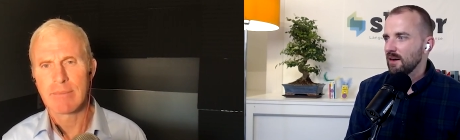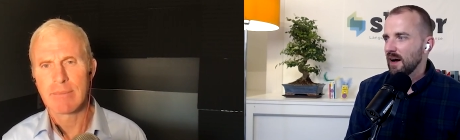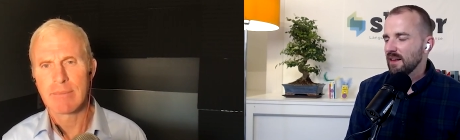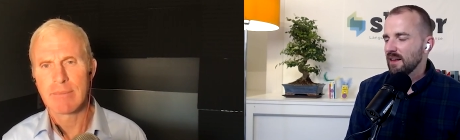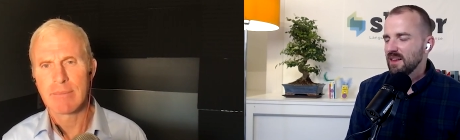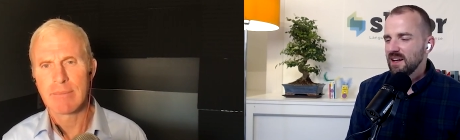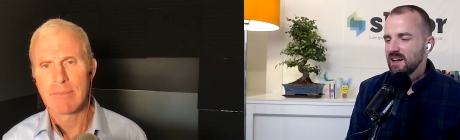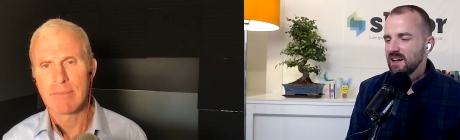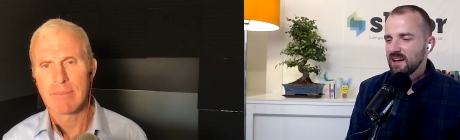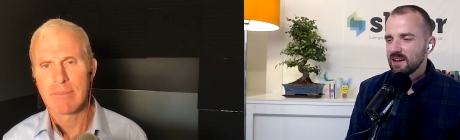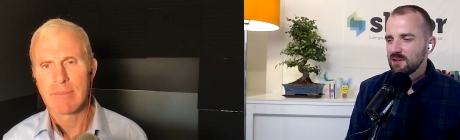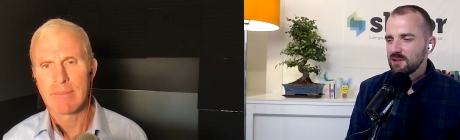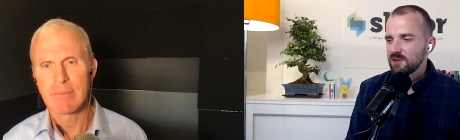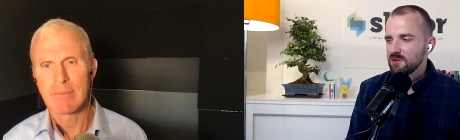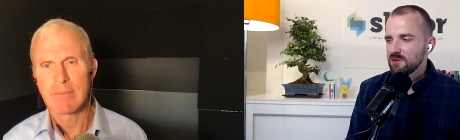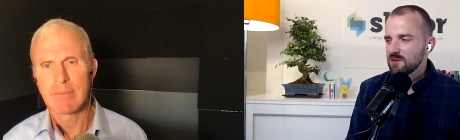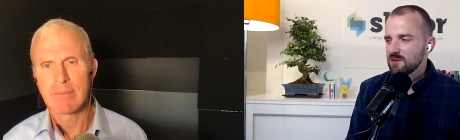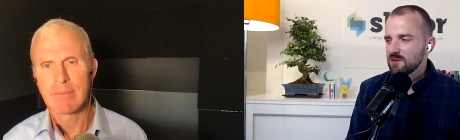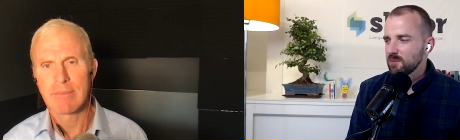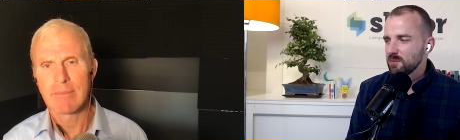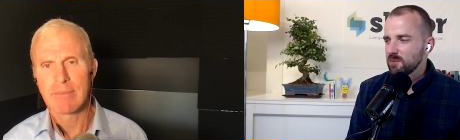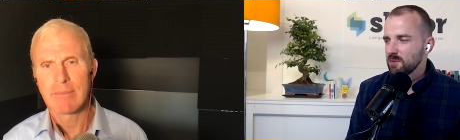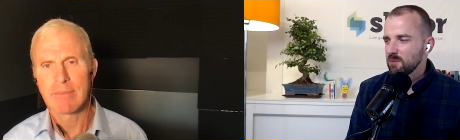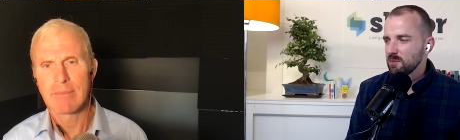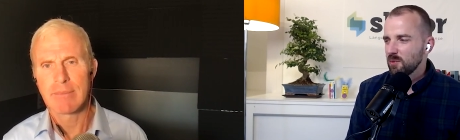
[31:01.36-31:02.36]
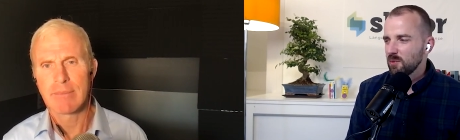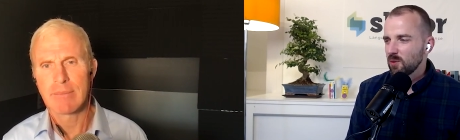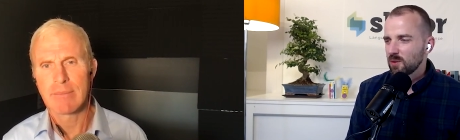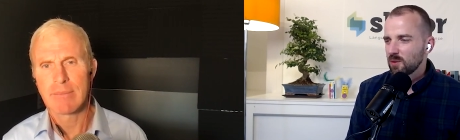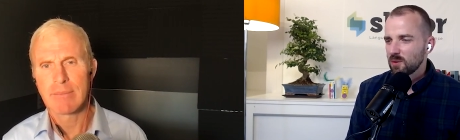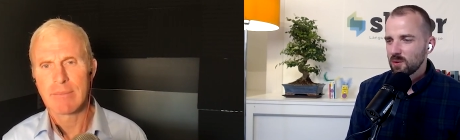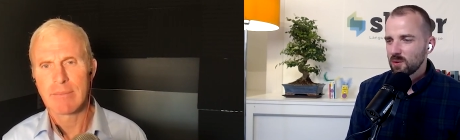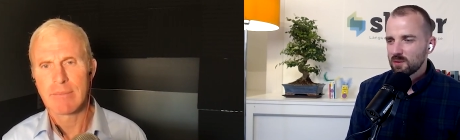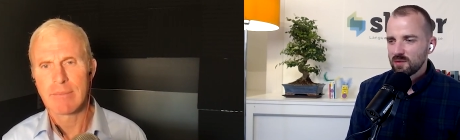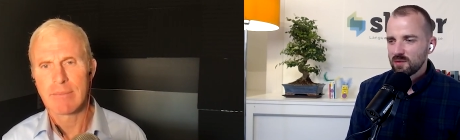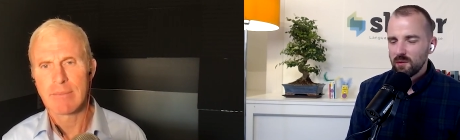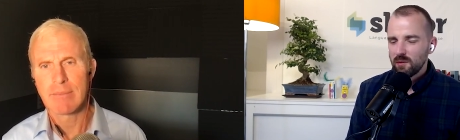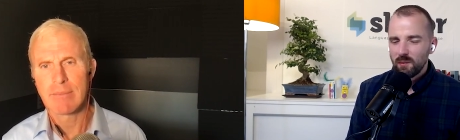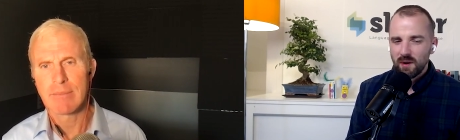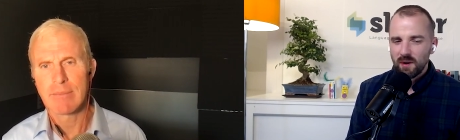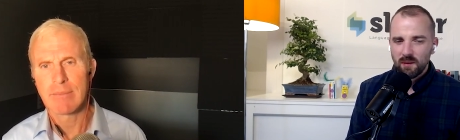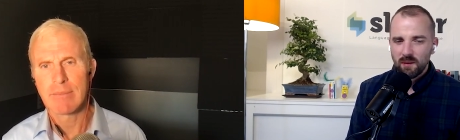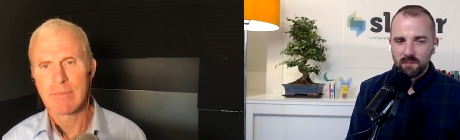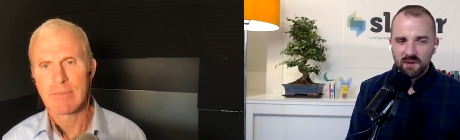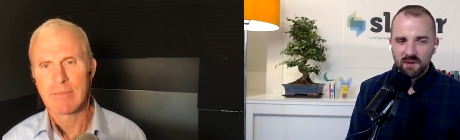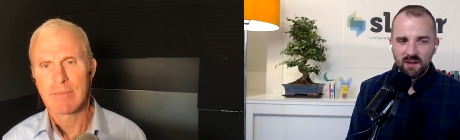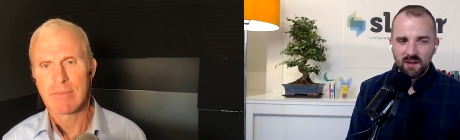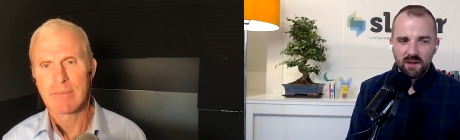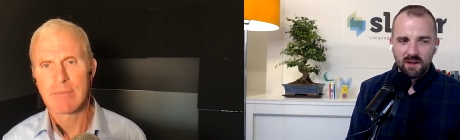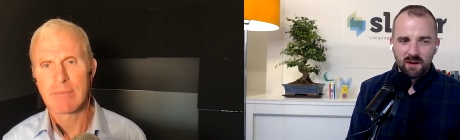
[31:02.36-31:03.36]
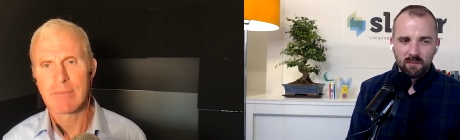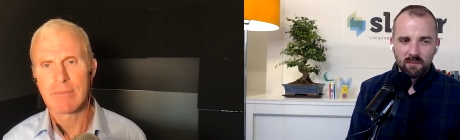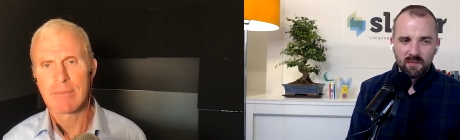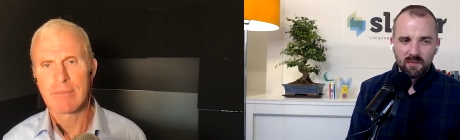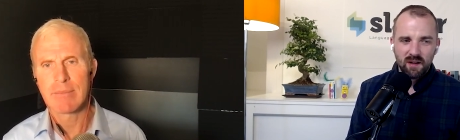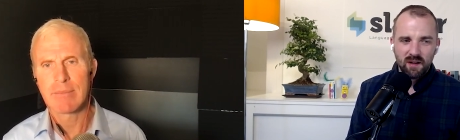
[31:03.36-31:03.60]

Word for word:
Speaker 1: I think I used to be more overwhelmed than I'm